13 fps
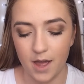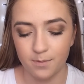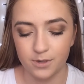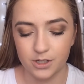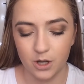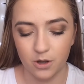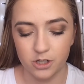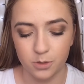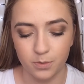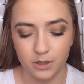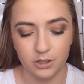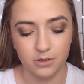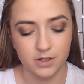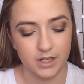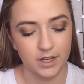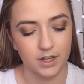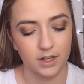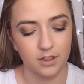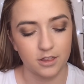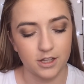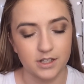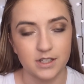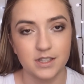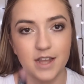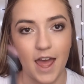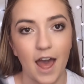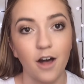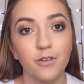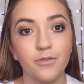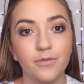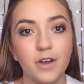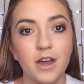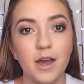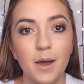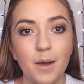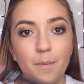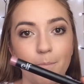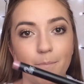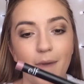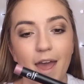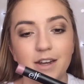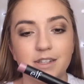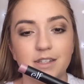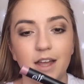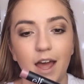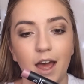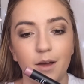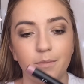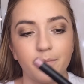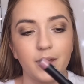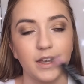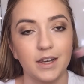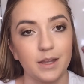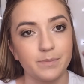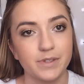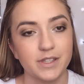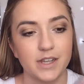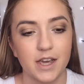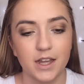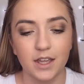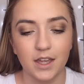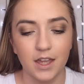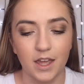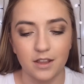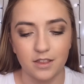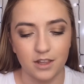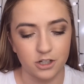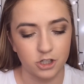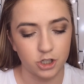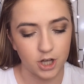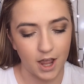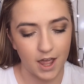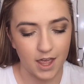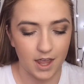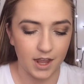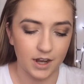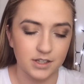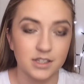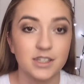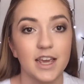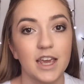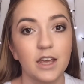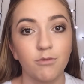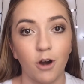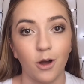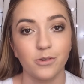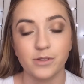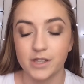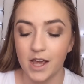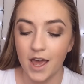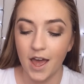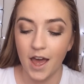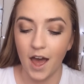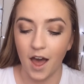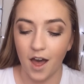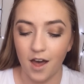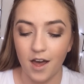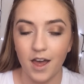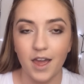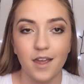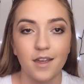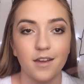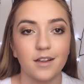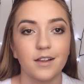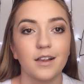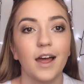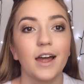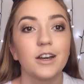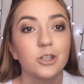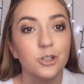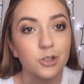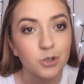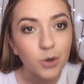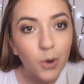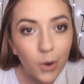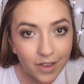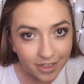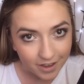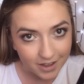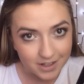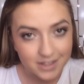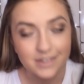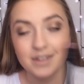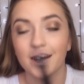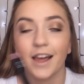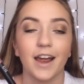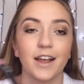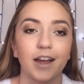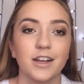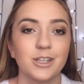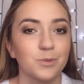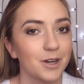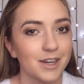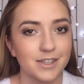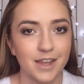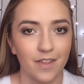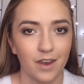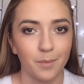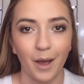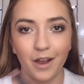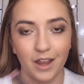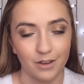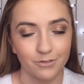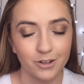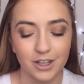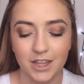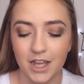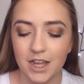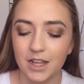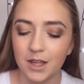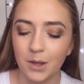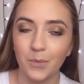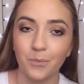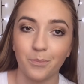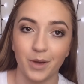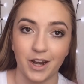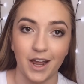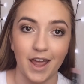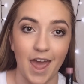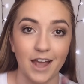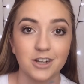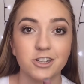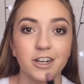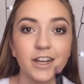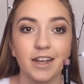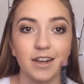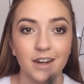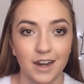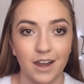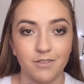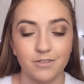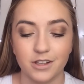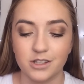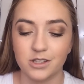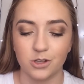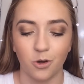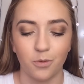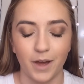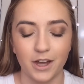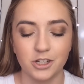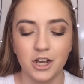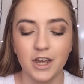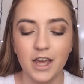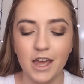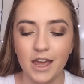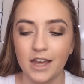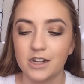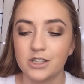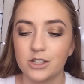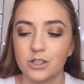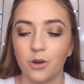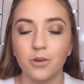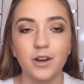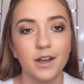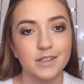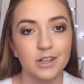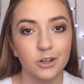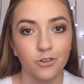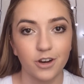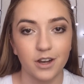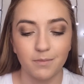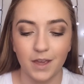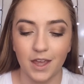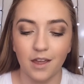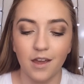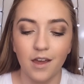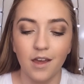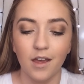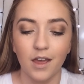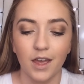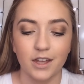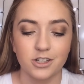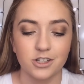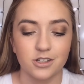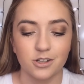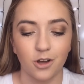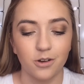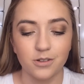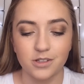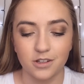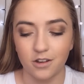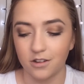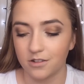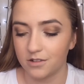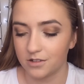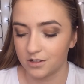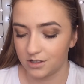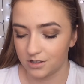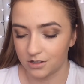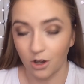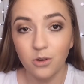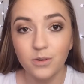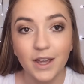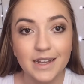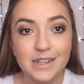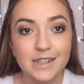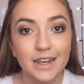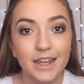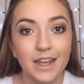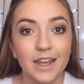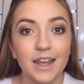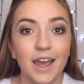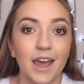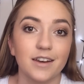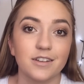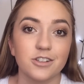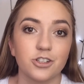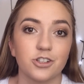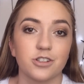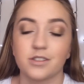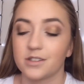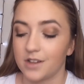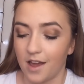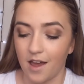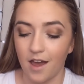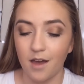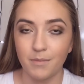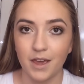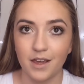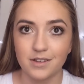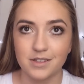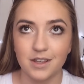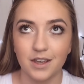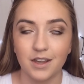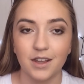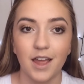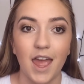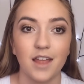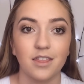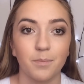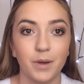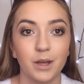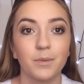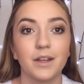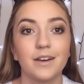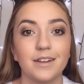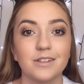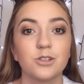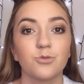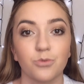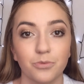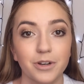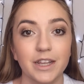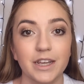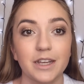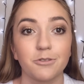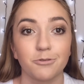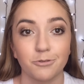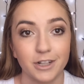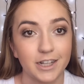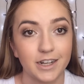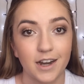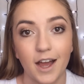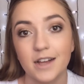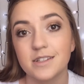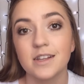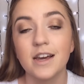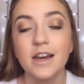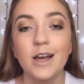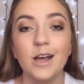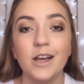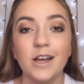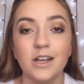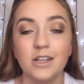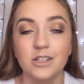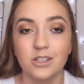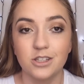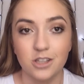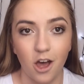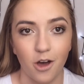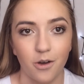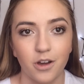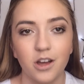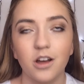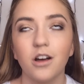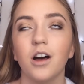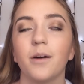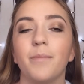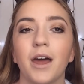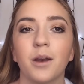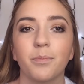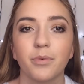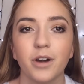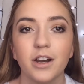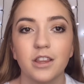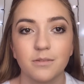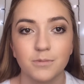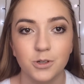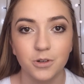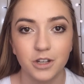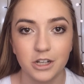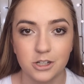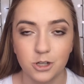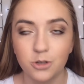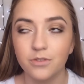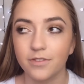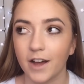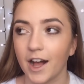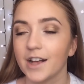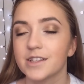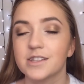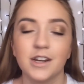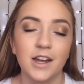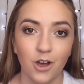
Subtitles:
I'm just going to be using this e.l.f. matte lipstick in the shade Tea Rose. I adore this. Like, I swear I say that about everything, but I actually love this so much. It's so nice and creamy. It just goes on so easily and it's just amazing, and the pigment is really, really nice. So, oh, I'm out of breath, I'm talking too fast.